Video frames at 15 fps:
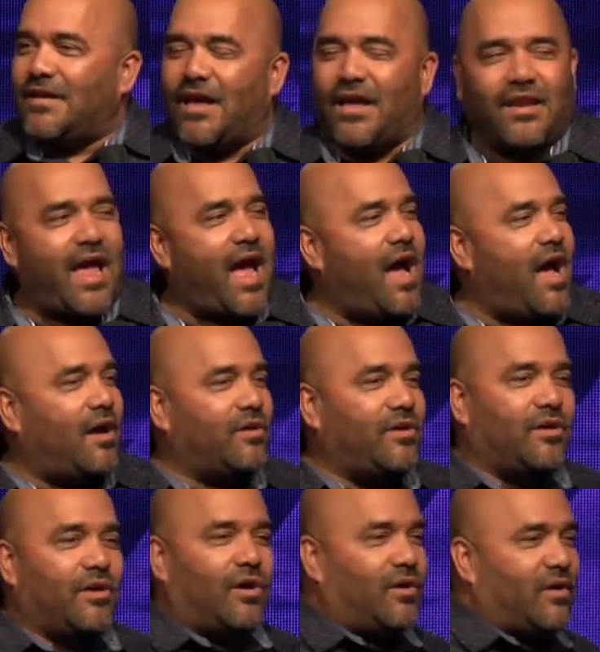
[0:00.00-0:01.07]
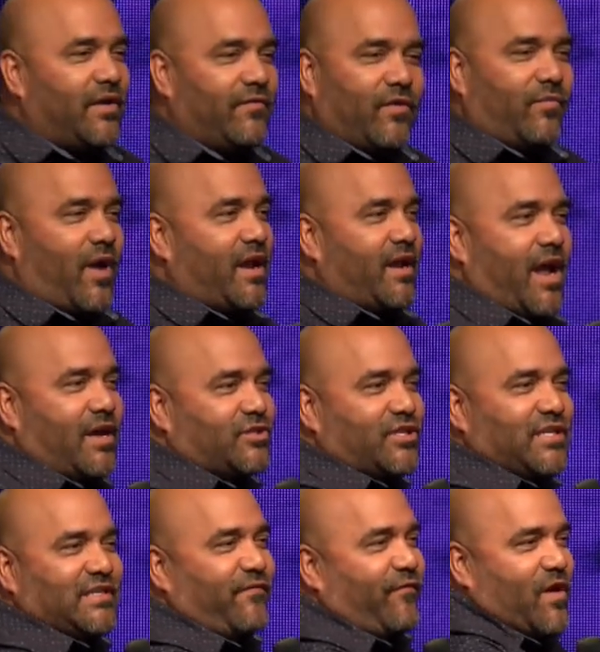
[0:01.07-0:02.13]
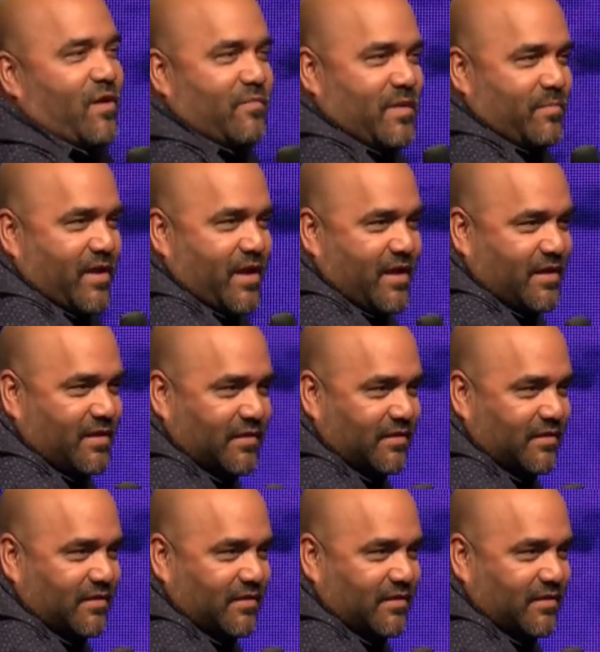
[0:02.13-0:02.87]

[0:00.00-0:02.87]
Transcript: And now, you know, even right now, she's filming me.